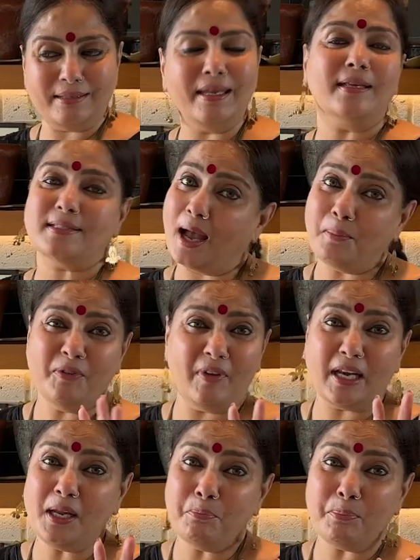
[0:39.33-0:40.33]
Yes, I'm a
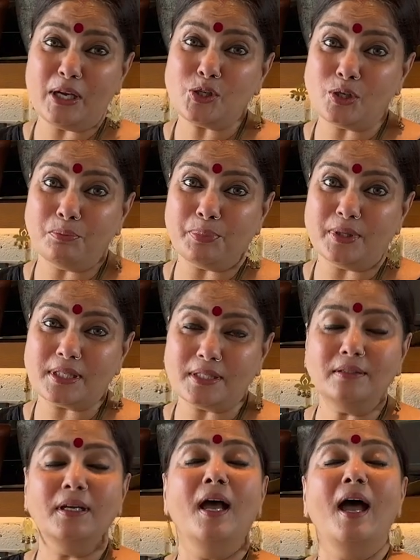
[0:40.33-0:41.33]
very impatient
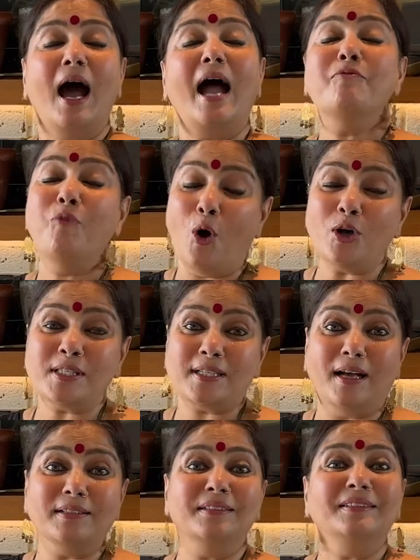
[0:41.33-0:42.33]
person. I was
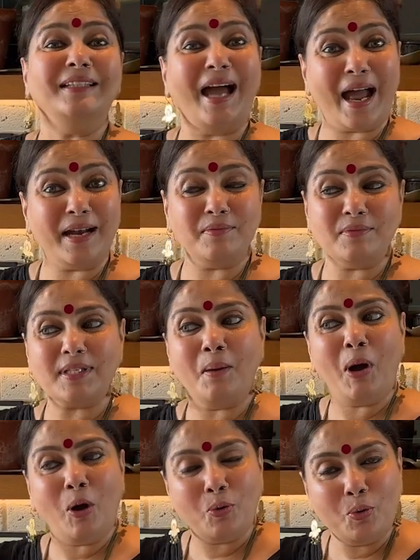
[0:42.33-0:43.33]
rather, and
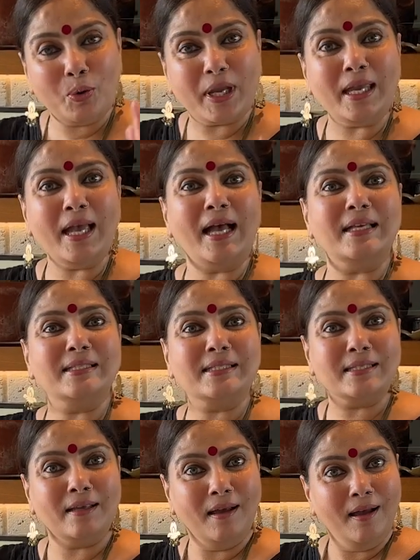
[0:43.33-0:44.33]
somehow cooking
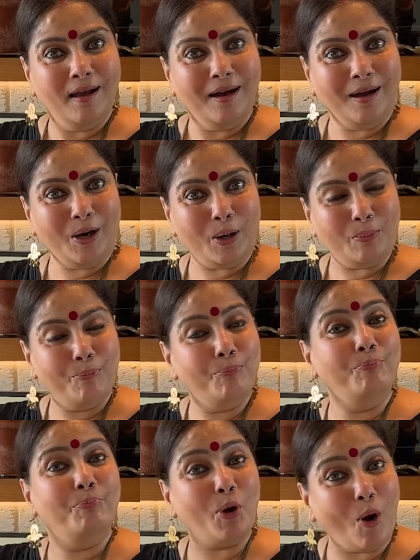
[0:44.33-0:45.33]
has
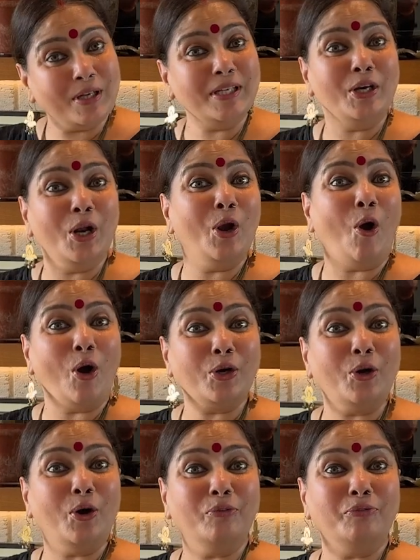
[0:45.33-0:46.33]
brought in a lot
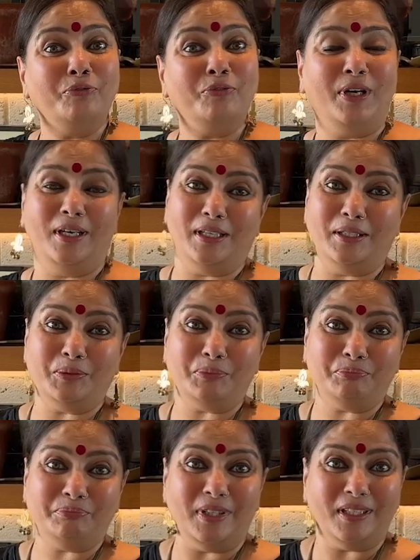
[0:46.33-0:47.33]

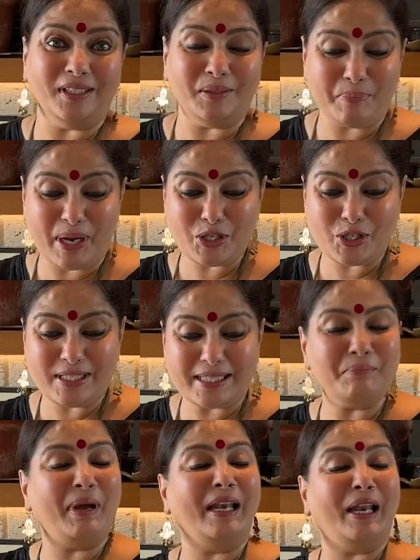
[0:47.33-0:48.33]
of patience
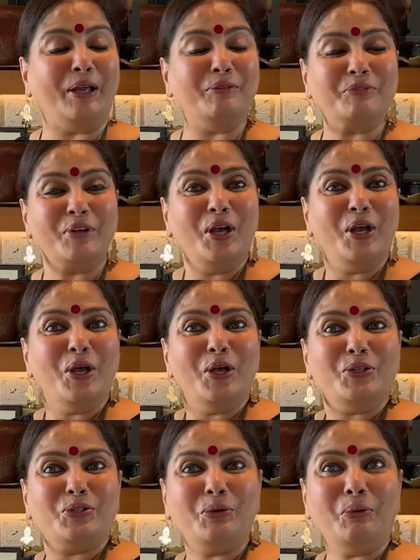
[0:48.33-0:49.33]
in my life.
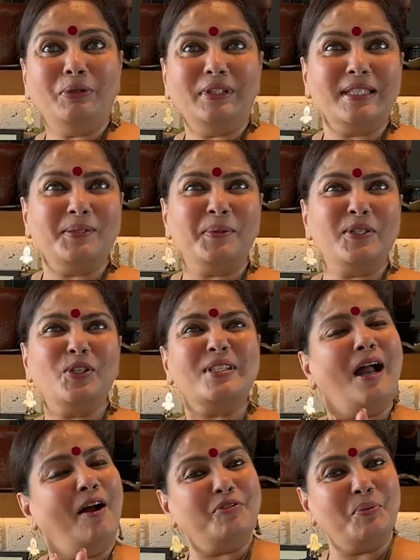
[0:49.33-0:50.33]
So this was just
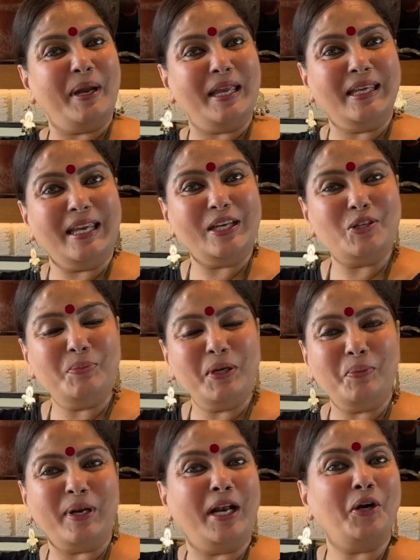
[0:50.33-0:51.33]
after my engagement
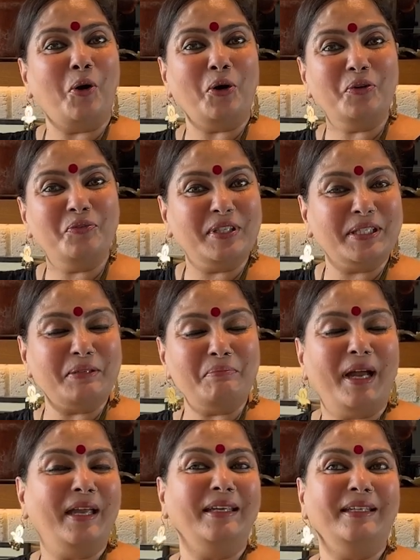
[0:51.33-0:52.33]
when I'd gone to visit
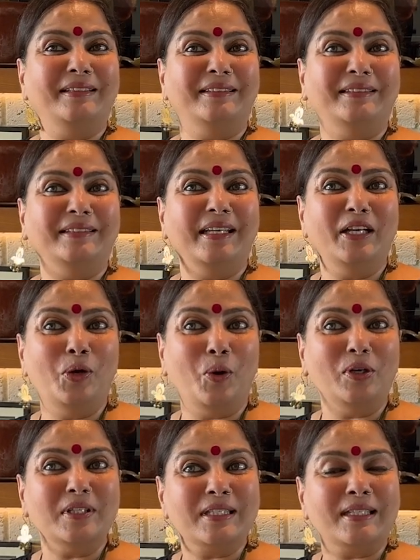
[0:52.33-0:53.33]
my
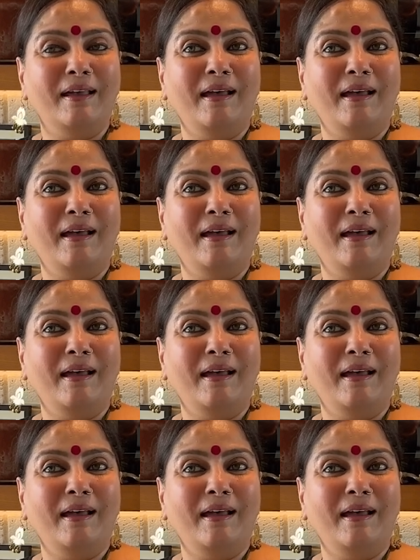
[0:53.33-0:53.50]
in-laws.